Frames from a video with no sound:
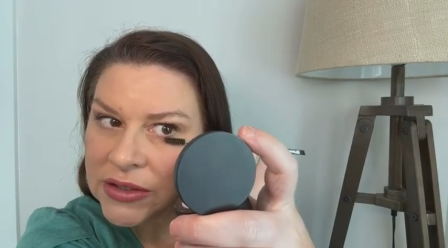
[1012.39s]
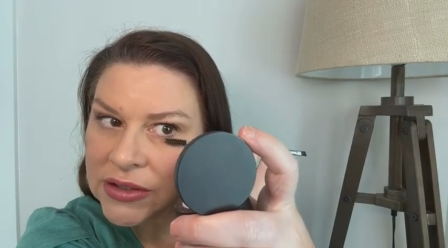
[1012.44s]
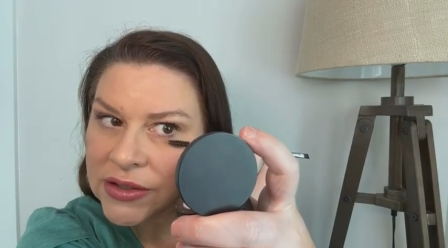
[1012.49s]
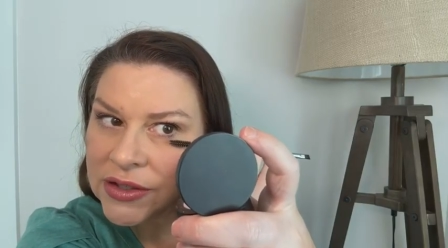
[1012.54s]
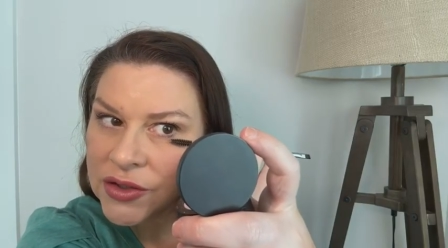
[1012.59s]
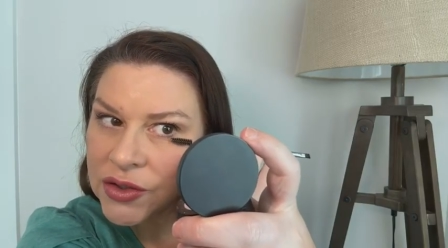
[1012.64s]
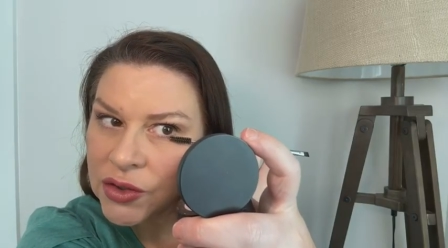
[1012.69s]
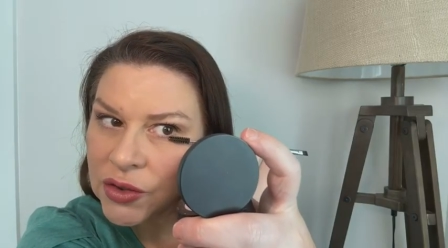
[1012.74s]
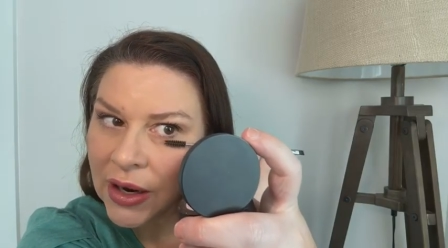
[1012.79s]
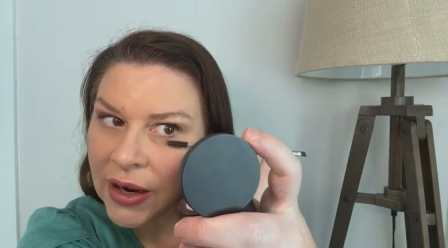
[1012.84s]

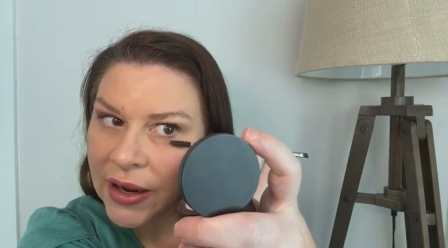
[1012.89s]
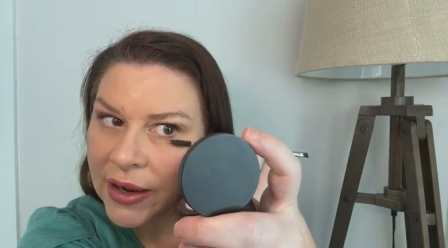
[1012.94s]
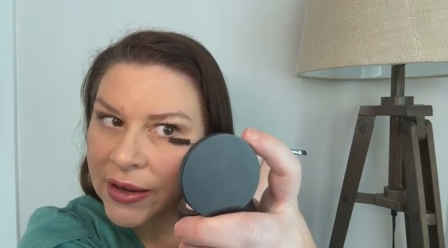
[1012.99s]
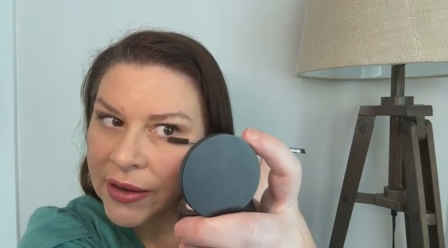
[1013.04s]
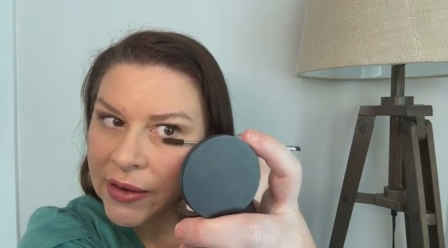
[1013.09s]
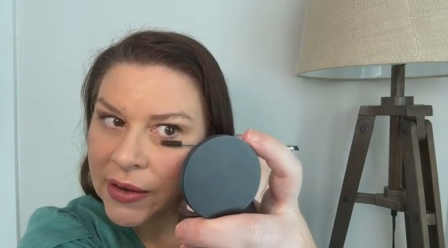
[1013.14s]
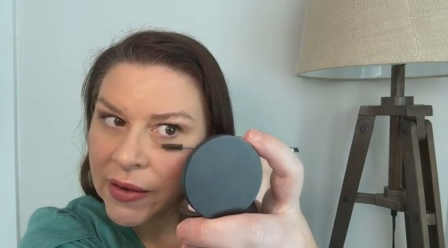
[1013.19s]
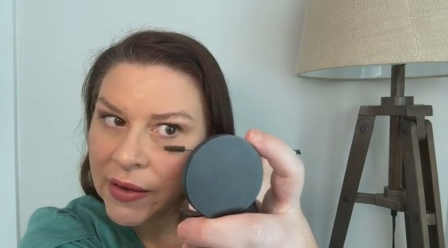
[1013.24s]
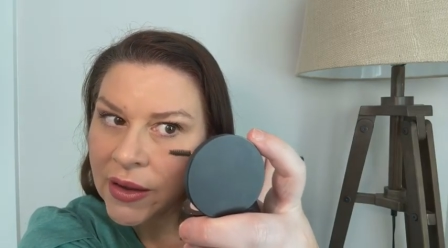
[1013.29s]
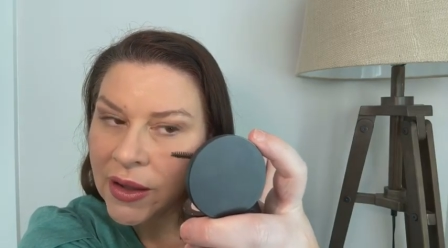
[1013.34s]
Once it's
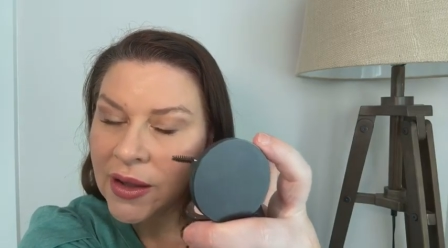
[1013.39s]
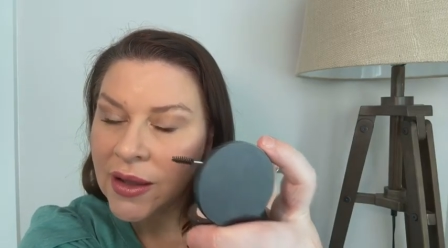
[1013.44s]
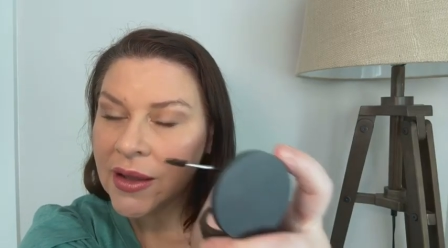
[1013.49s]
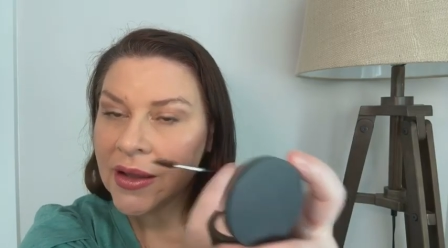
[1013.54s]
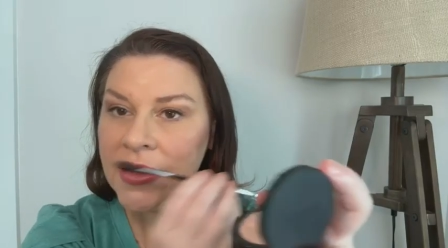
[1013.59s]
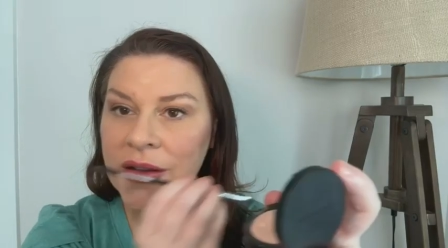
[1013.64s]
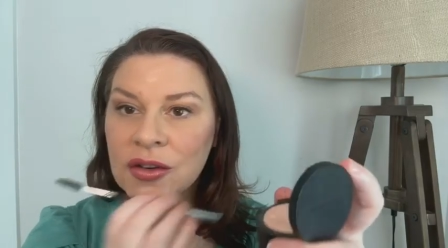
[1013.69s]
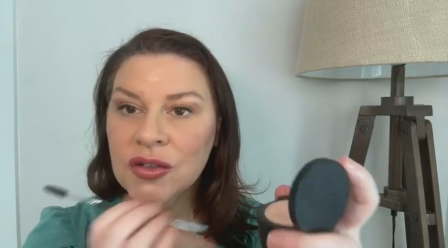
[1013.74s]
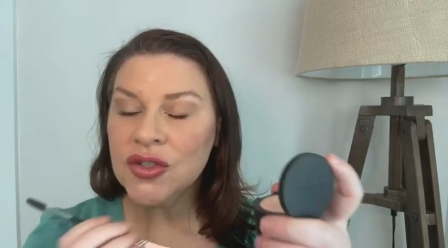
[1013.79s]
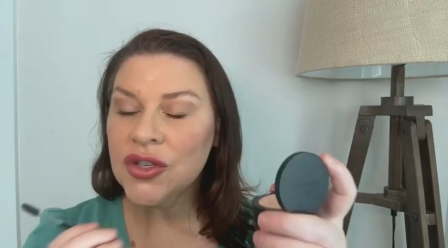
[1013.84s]
dry,
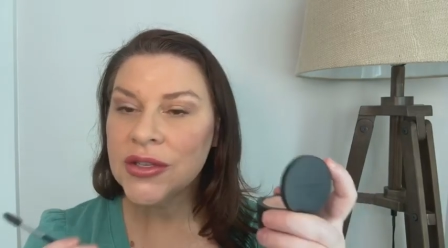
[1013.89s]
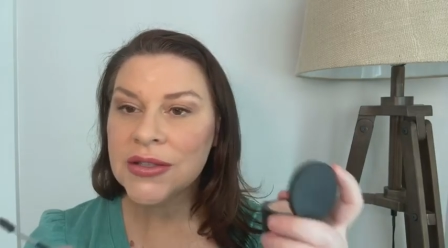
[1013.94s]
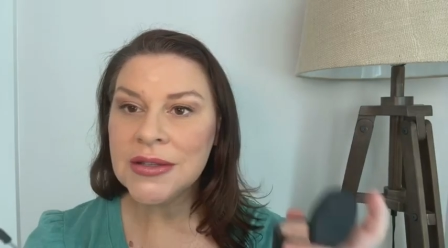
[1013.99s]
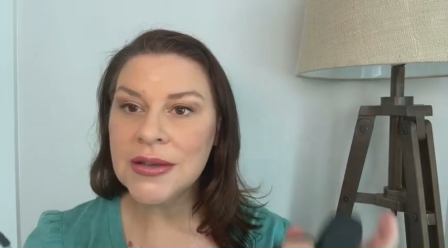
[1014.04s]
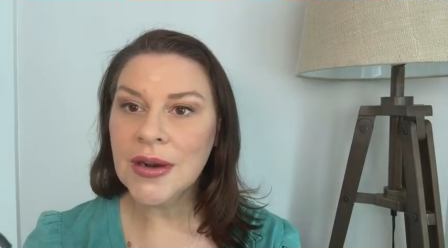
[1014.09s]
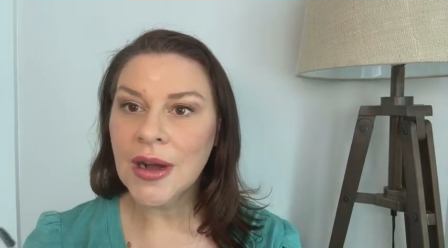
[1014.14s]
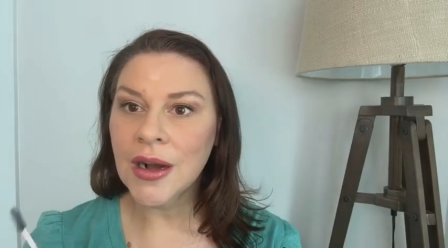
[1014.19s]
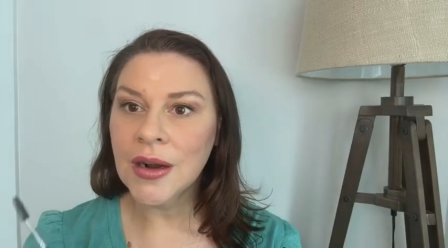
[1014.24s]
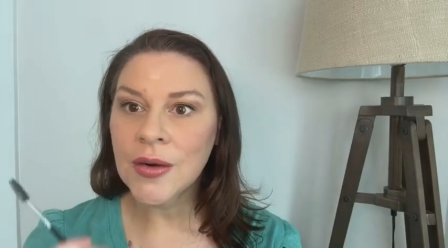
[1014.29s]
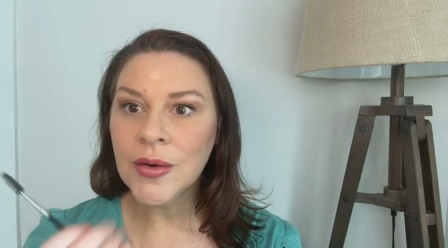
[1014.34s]

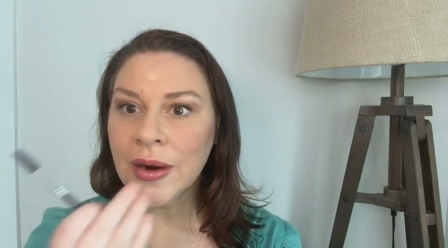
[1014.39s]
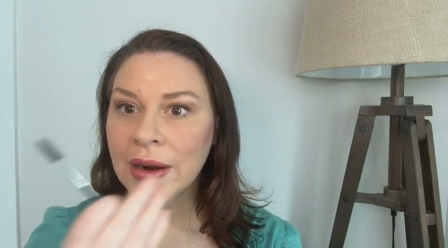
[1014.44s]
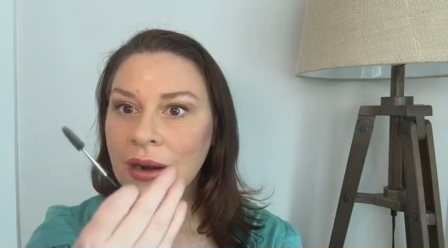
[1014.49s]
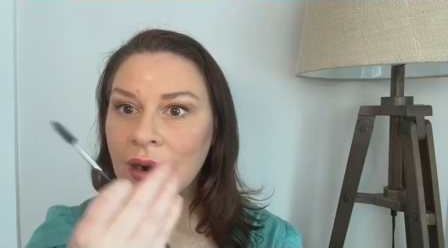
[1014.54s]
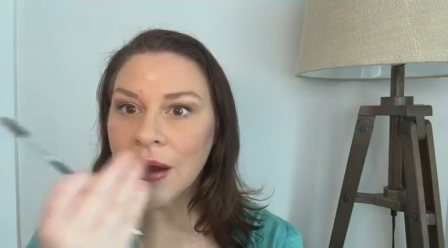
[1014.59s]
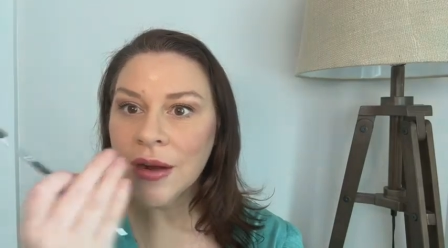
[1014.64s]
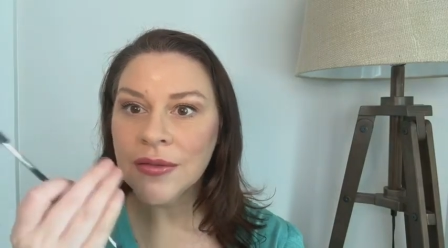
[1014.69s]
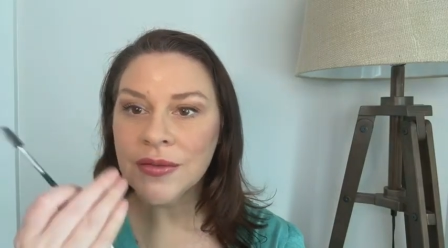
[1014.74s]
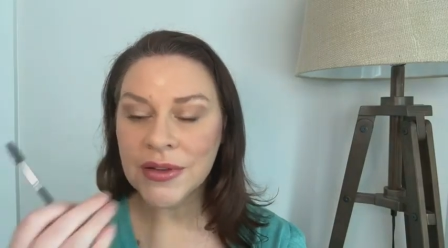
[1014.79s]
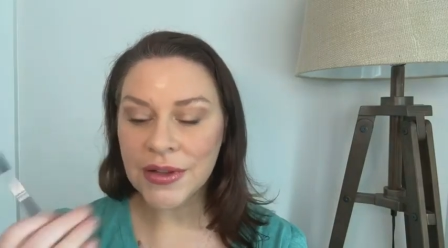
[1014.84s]
it'll just
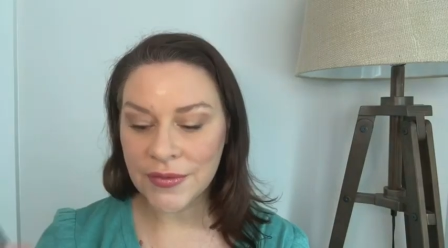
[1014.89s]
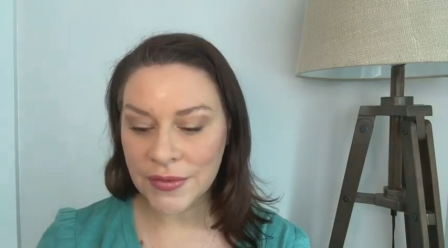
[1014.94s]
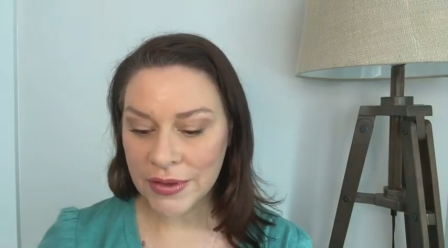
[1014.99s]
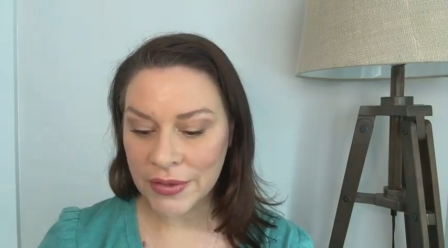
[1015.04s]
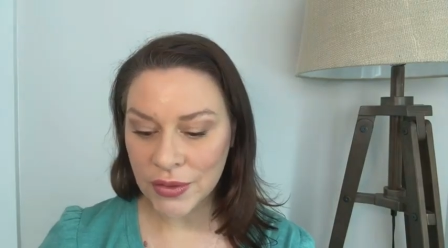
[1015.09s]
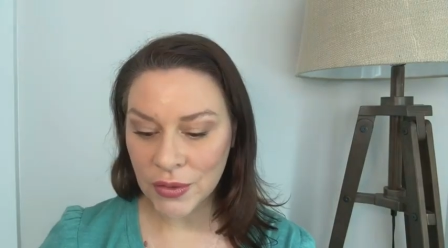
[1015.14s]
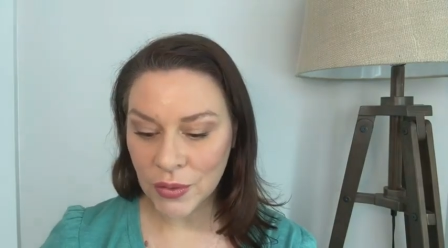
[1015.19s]
knock right off,